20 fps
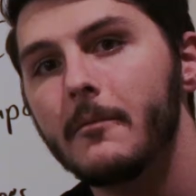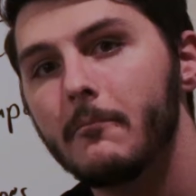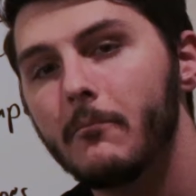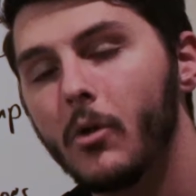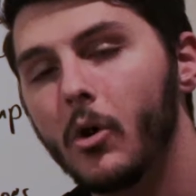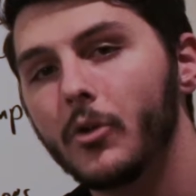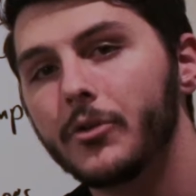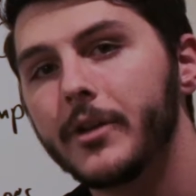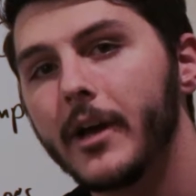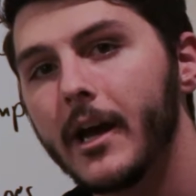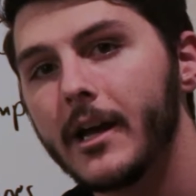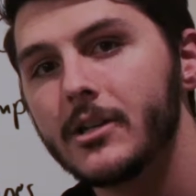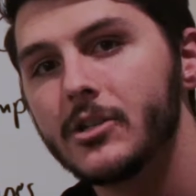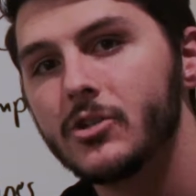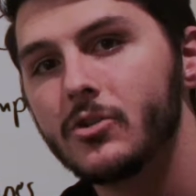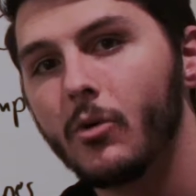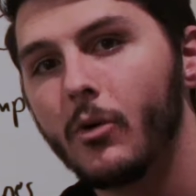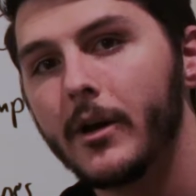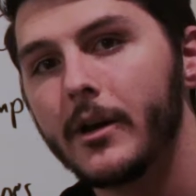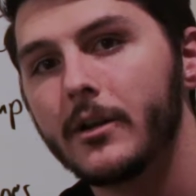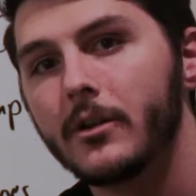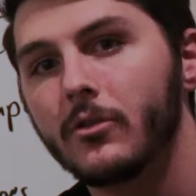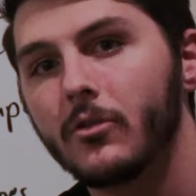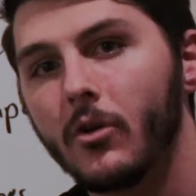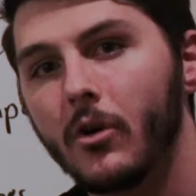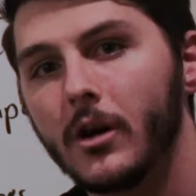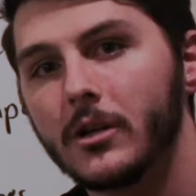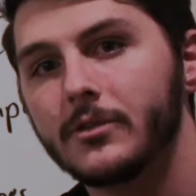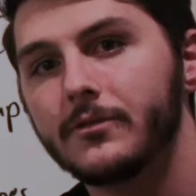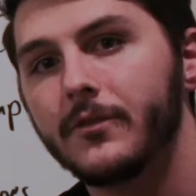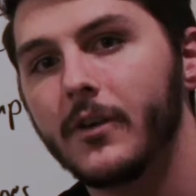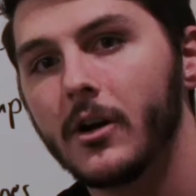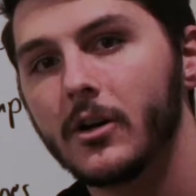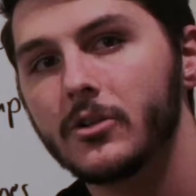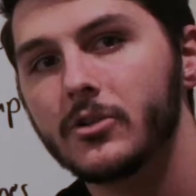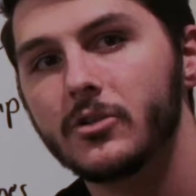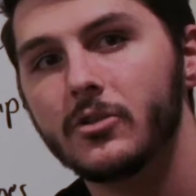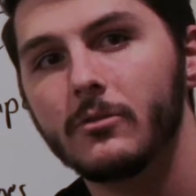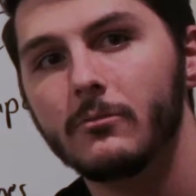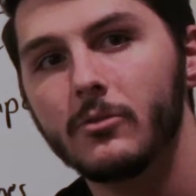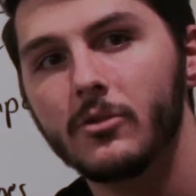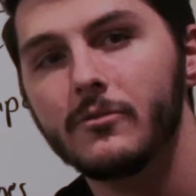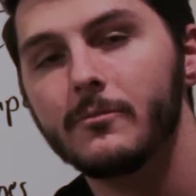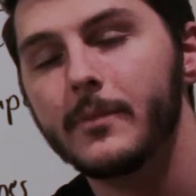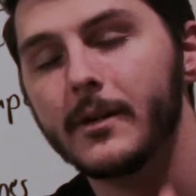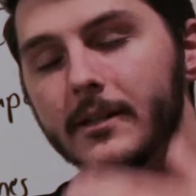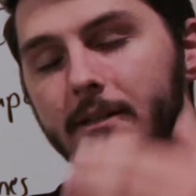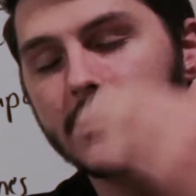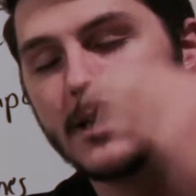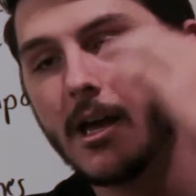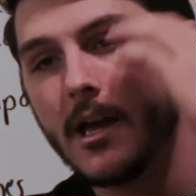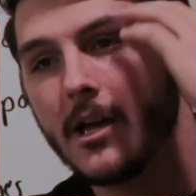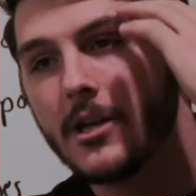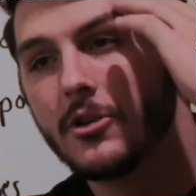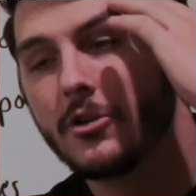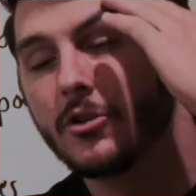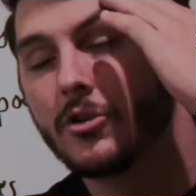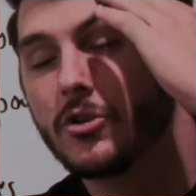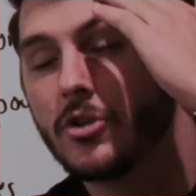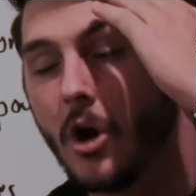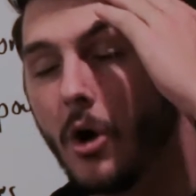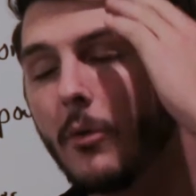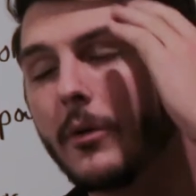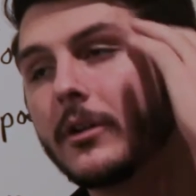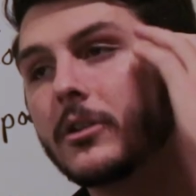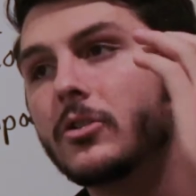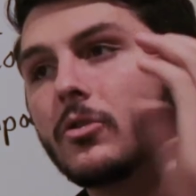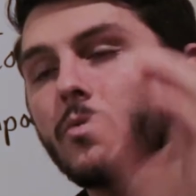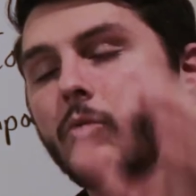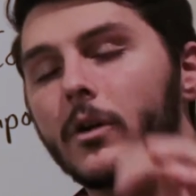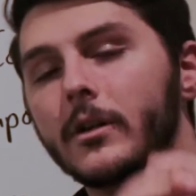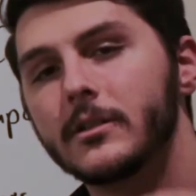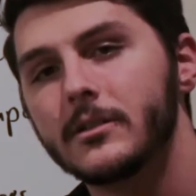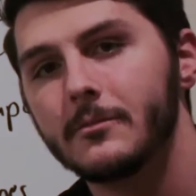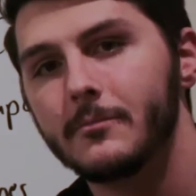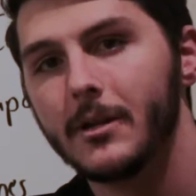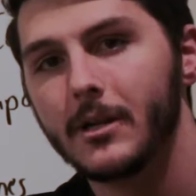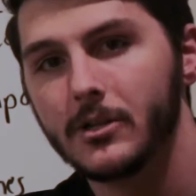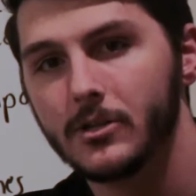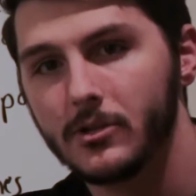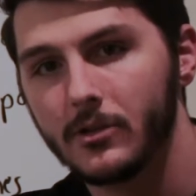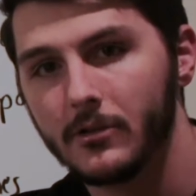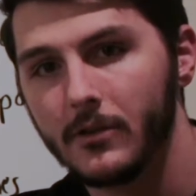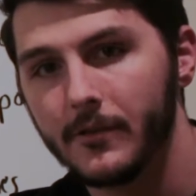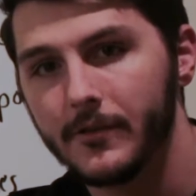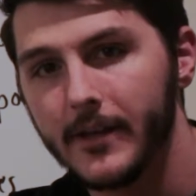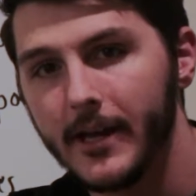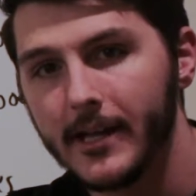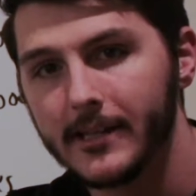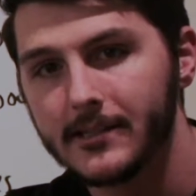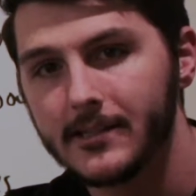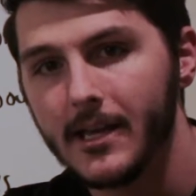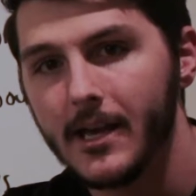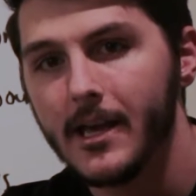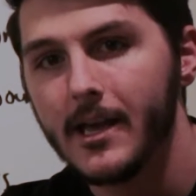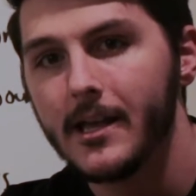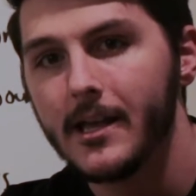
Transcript: multi-joint, cross-functional movements, you're going to want to make sure that that's